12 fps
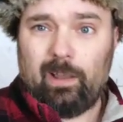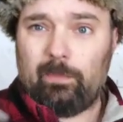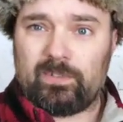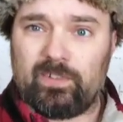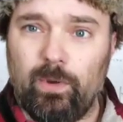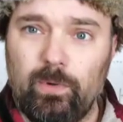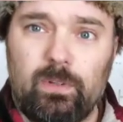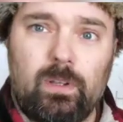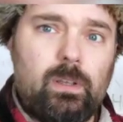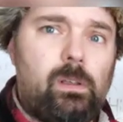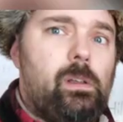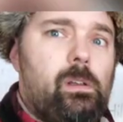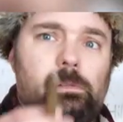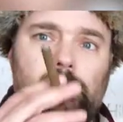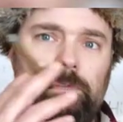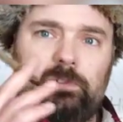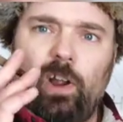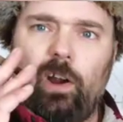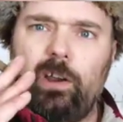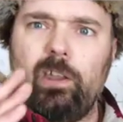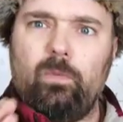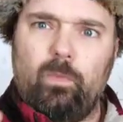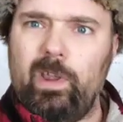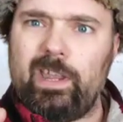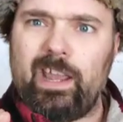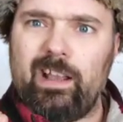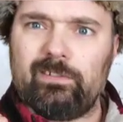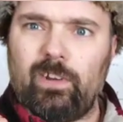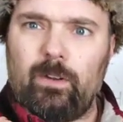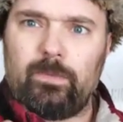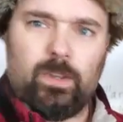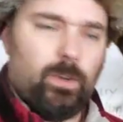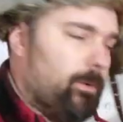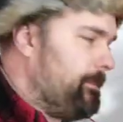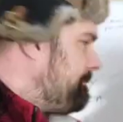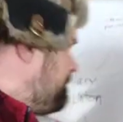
episode. Sorry, we can't serve you.